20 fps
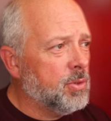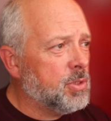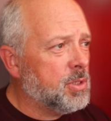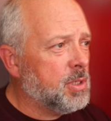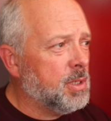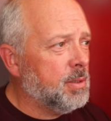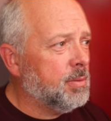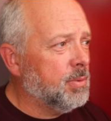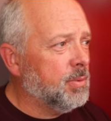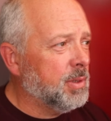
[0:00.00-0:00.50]
and
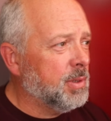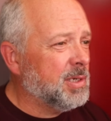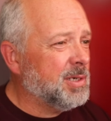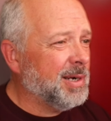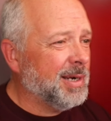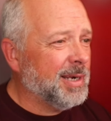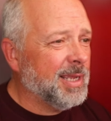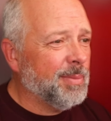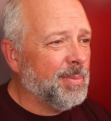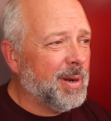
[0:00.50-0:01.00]
really trying
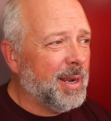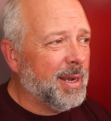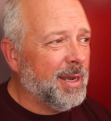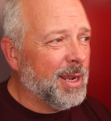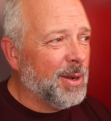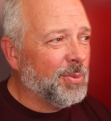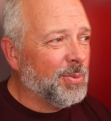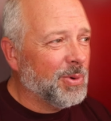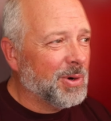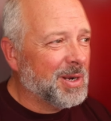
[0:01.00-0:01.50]
to get my
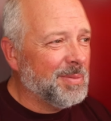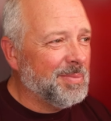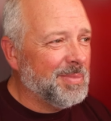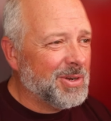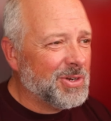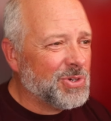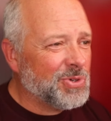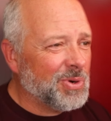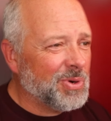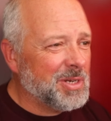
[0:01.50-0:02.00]
network
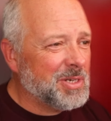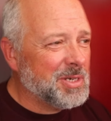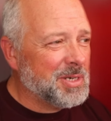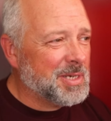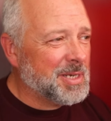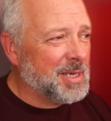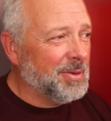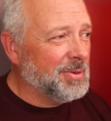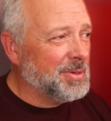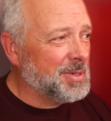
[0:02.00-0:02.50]
administration
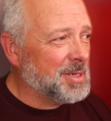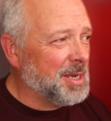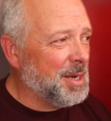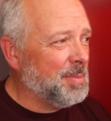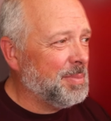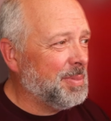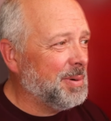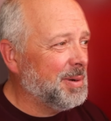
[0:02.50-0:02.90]
skills up.